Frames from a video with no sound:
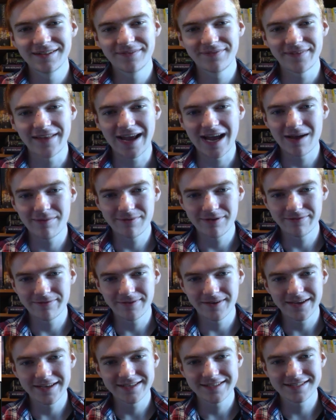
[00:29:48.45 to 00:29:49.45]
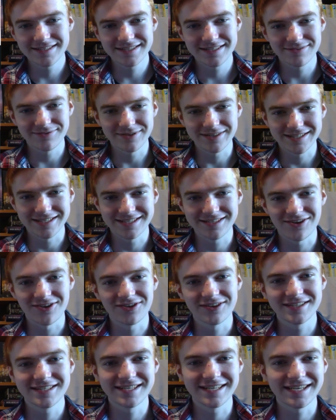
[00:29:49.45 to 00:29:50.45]
happy face, with his
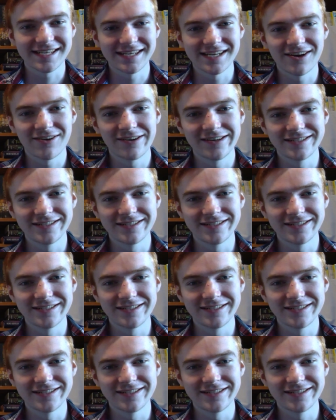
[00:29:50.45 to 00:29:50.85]
tongue sticking out